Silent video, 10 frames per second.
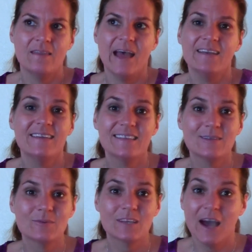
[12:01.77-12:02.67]
That
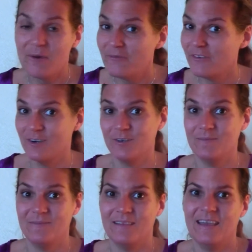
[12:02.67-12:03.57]
doesn't
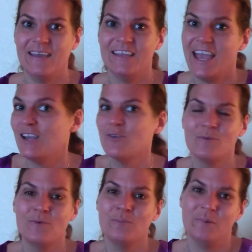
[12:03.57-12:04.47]
comfort a
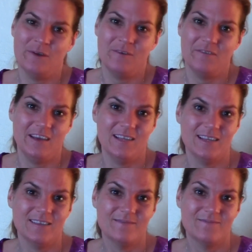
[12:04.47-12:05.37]
10-year-old part of
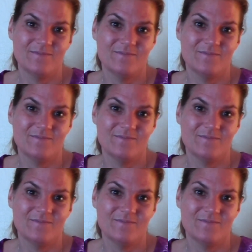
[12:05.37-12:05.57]
us